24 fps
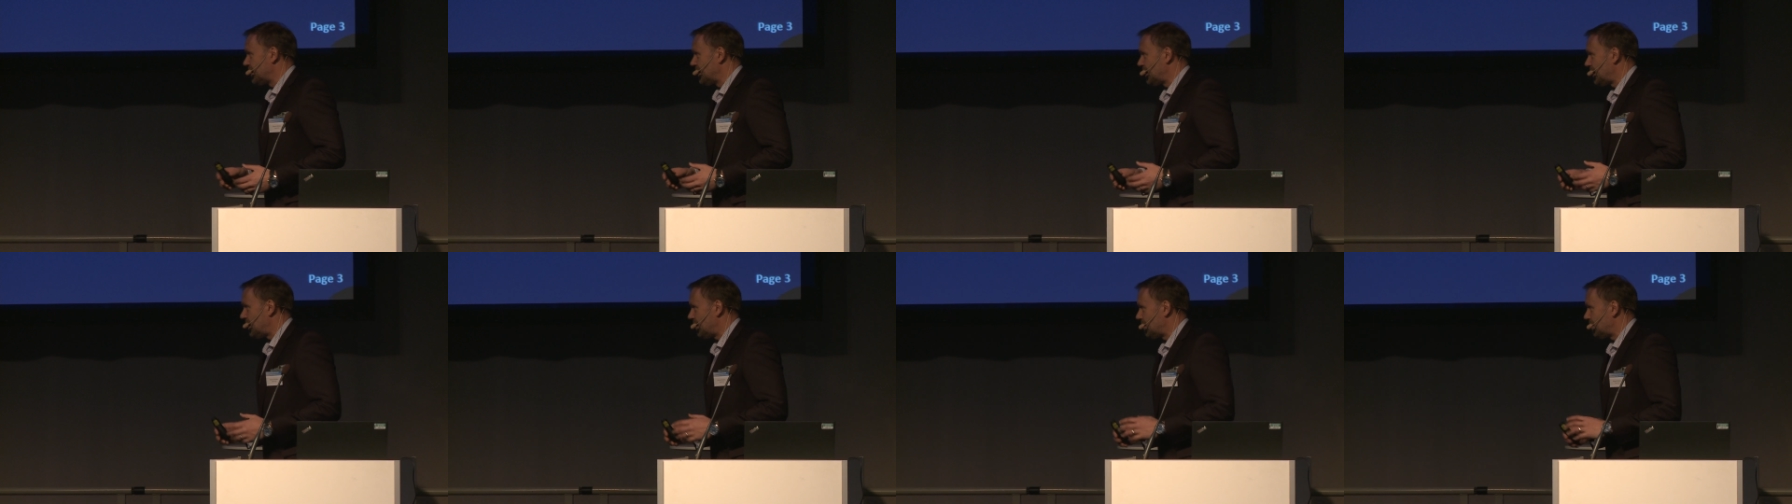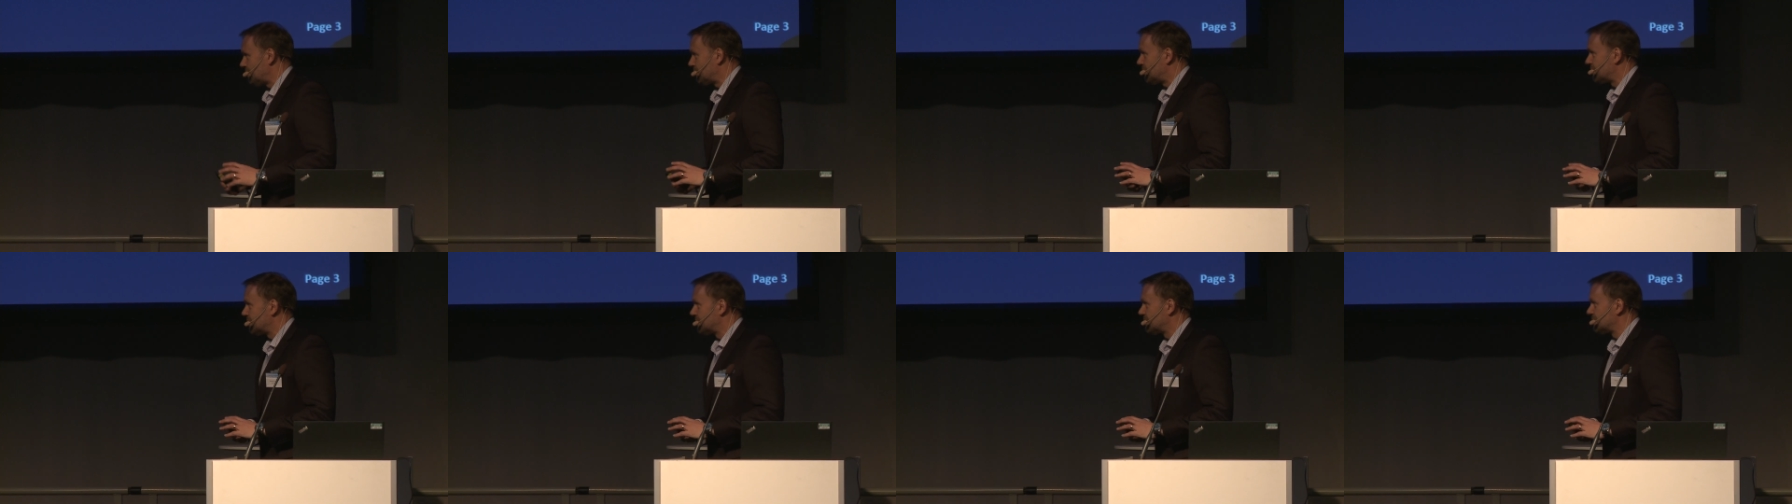
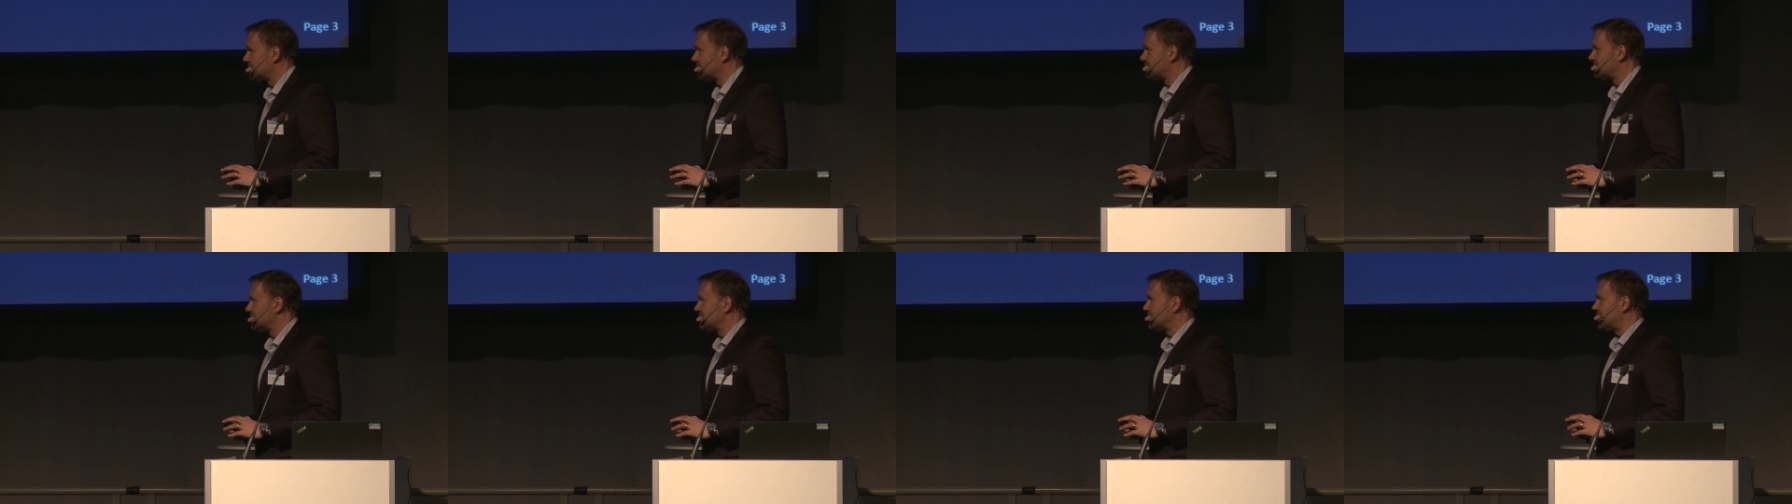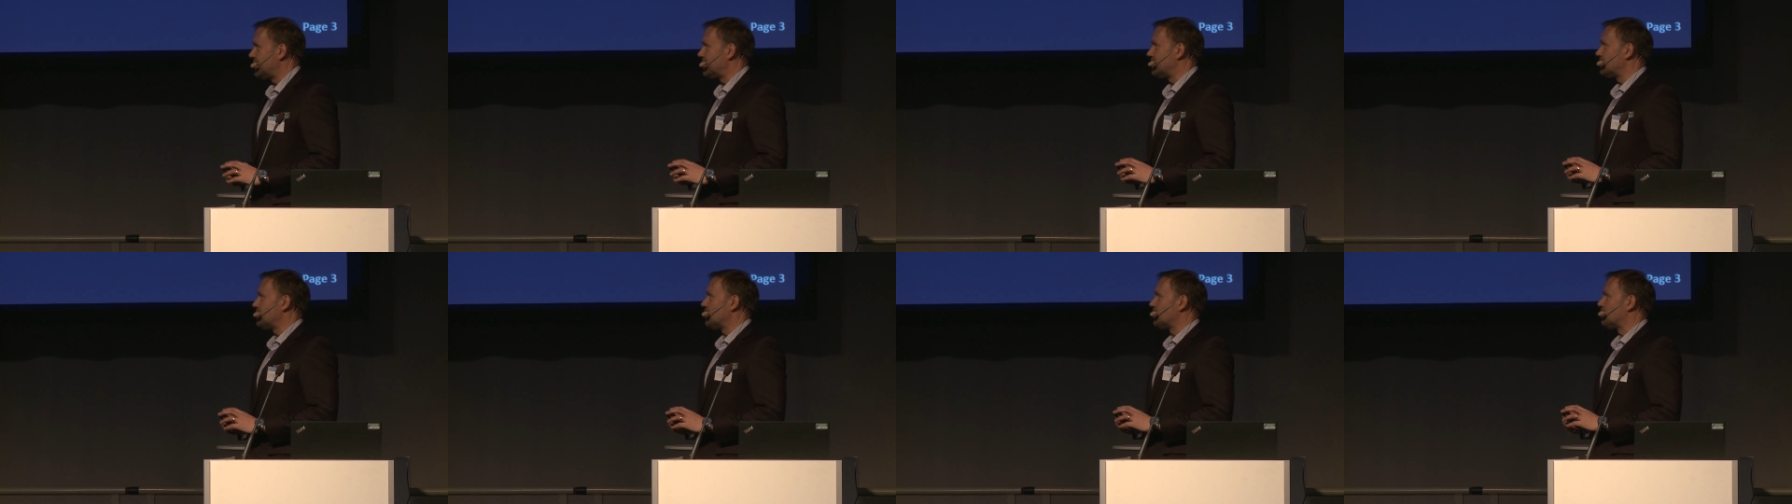have
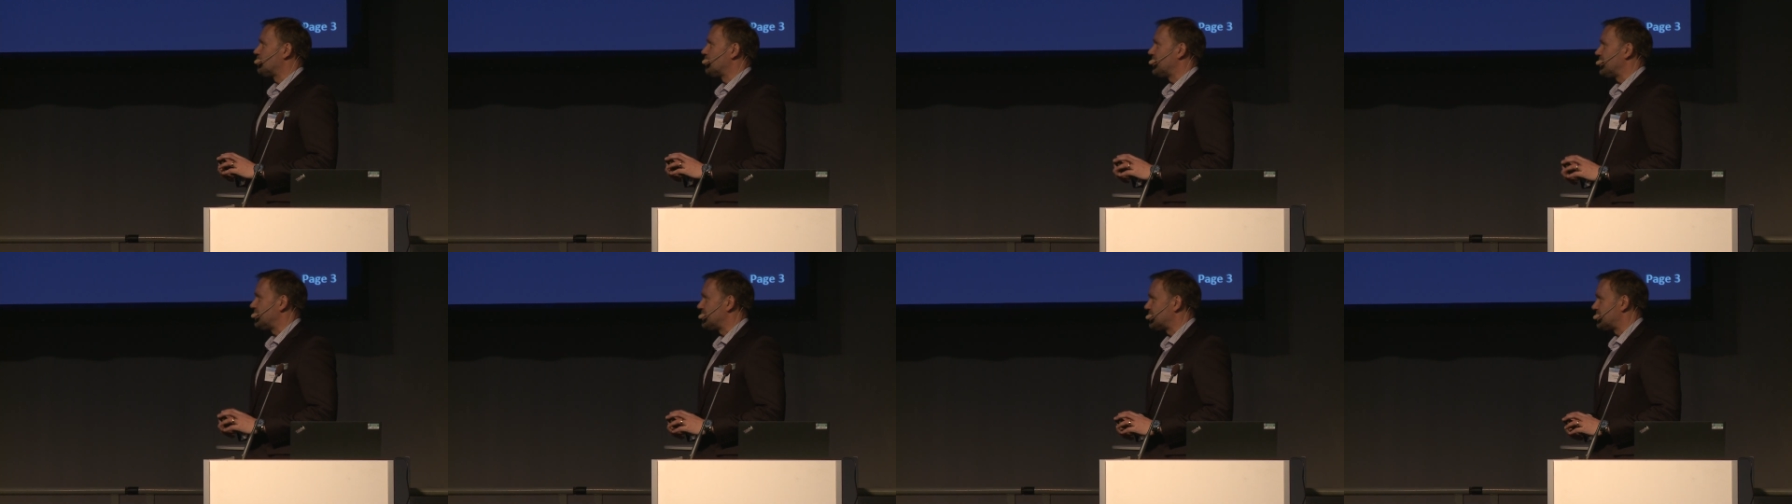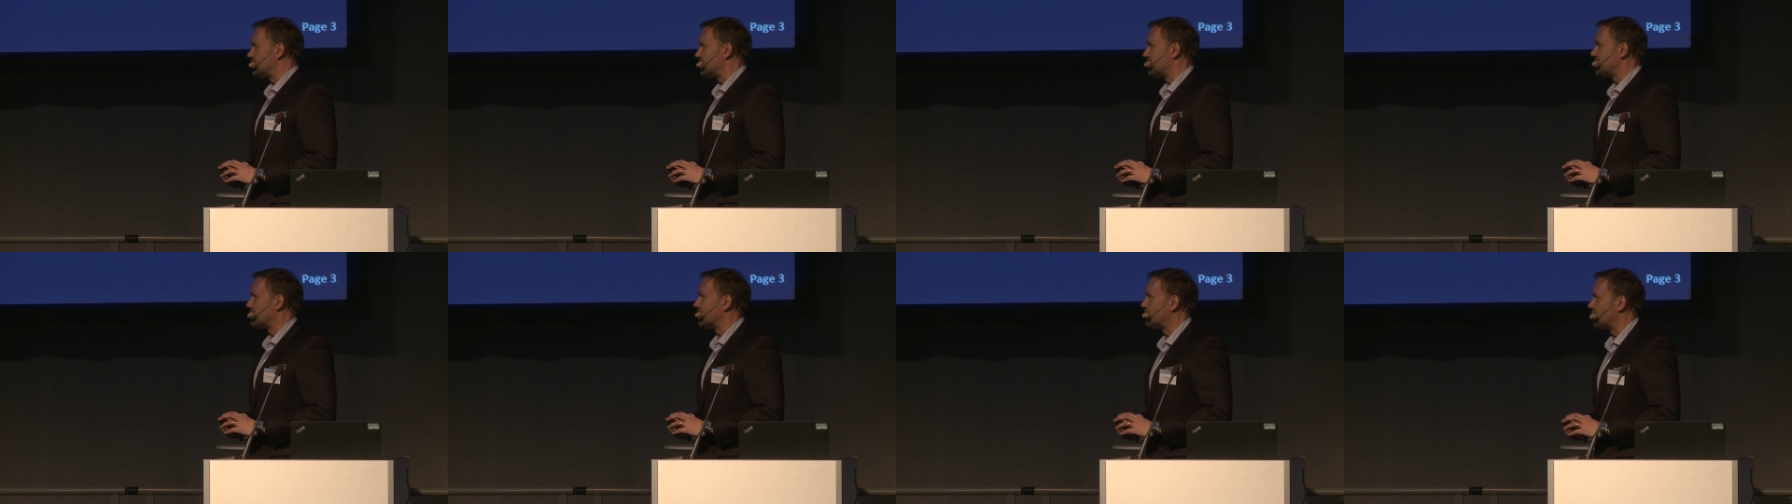in
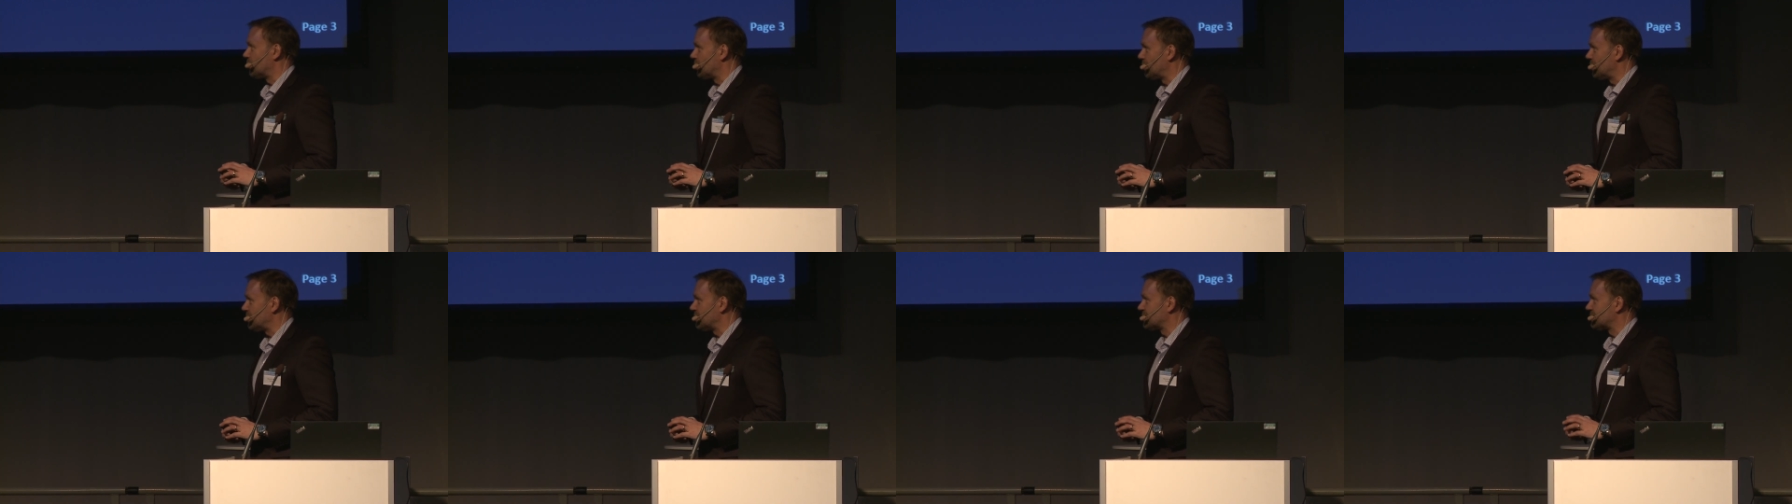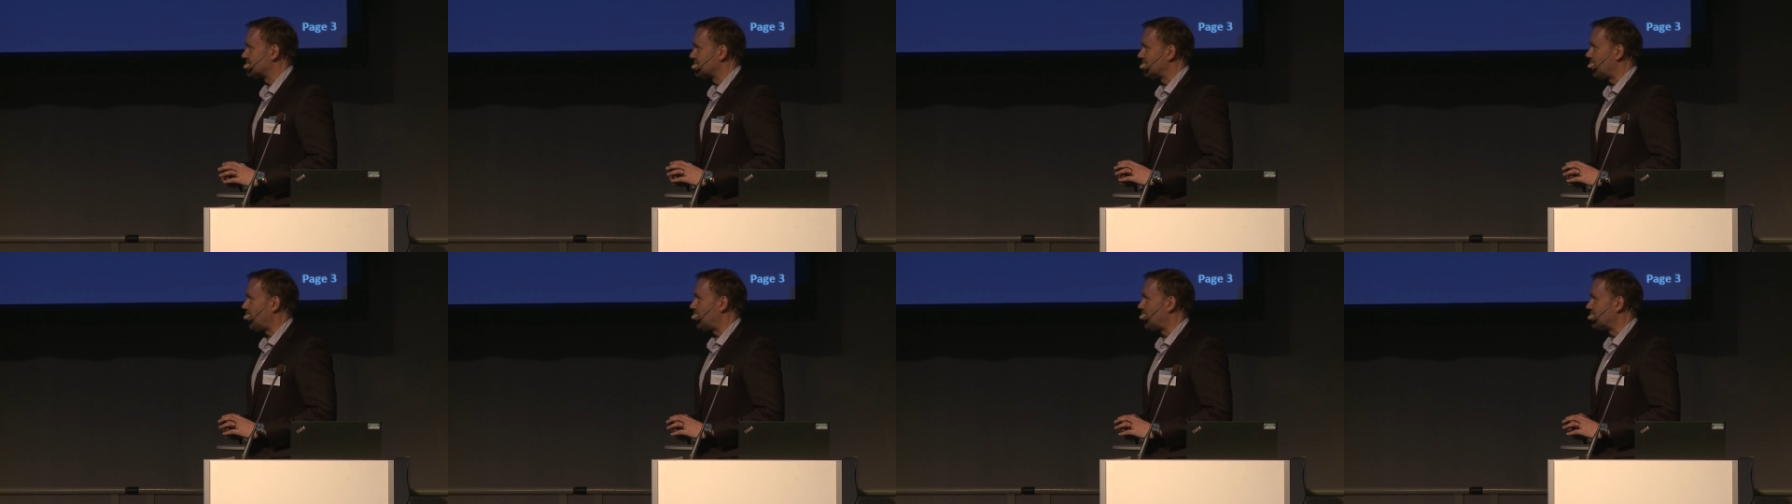operation the
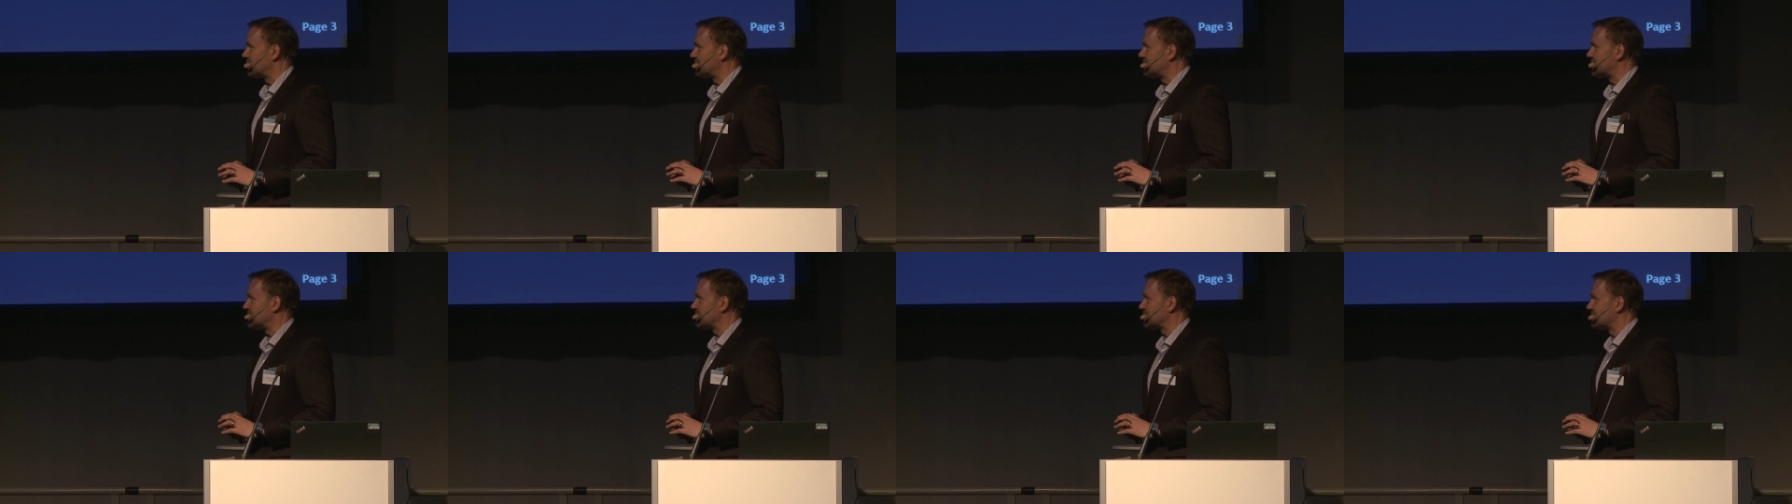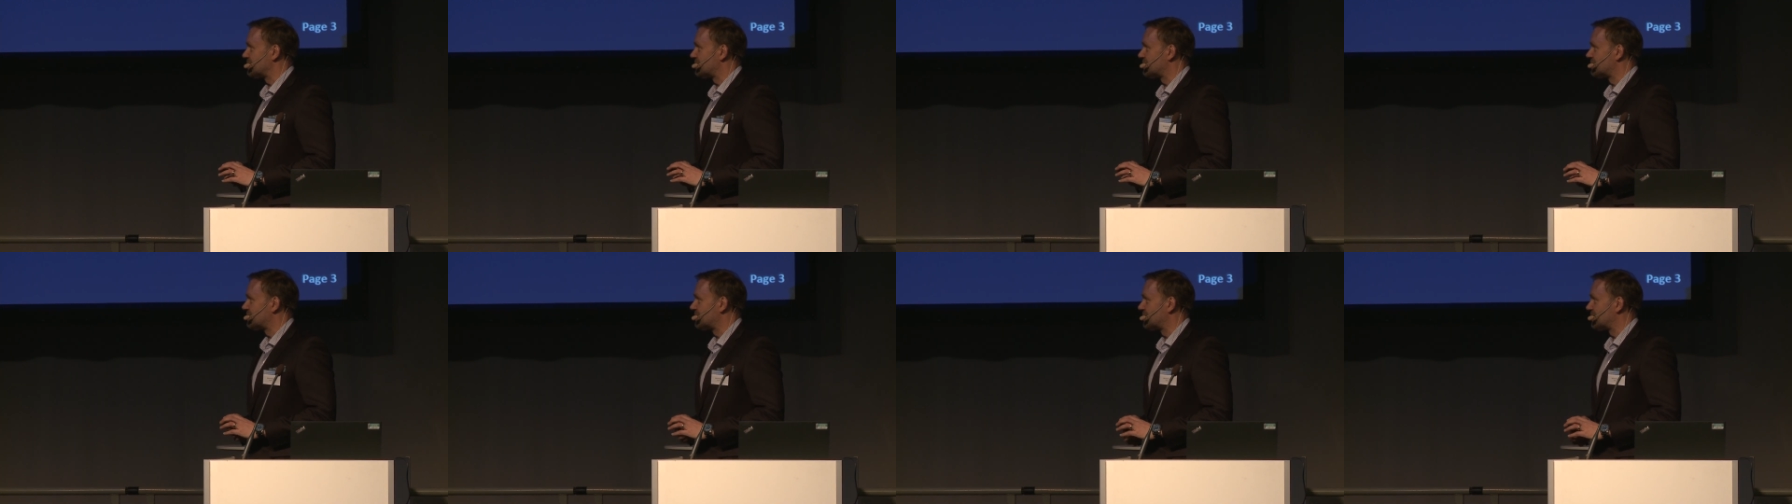world's
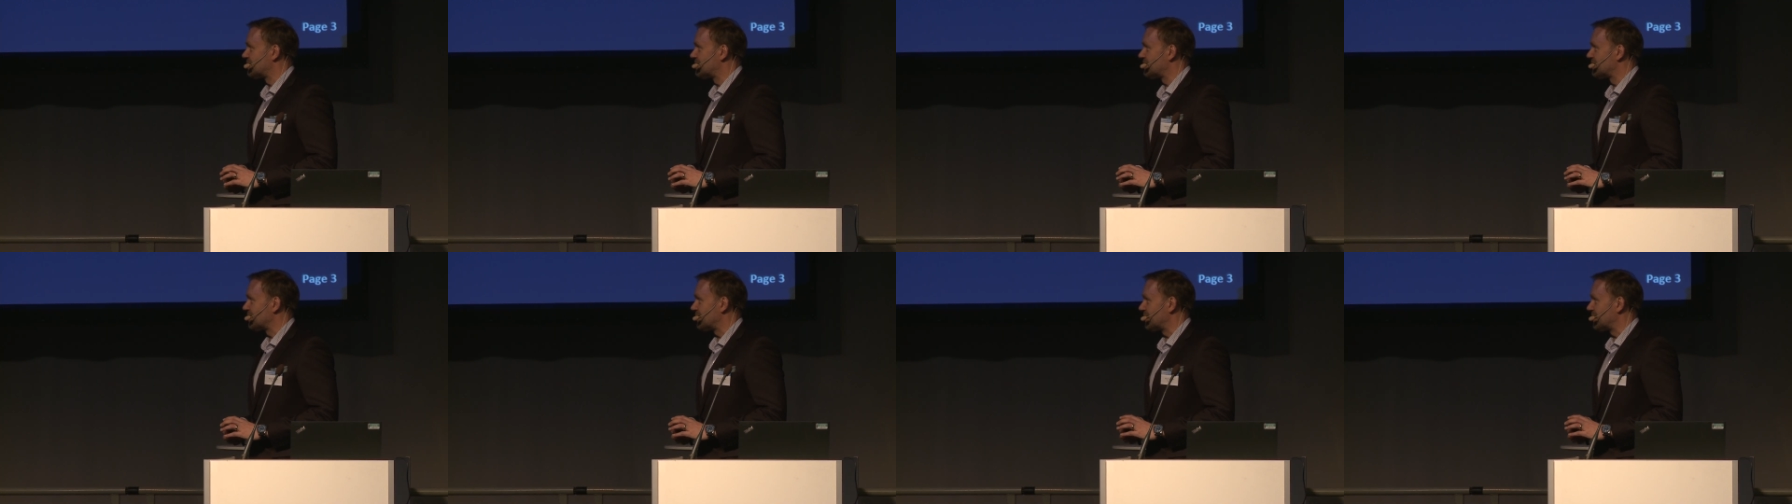largest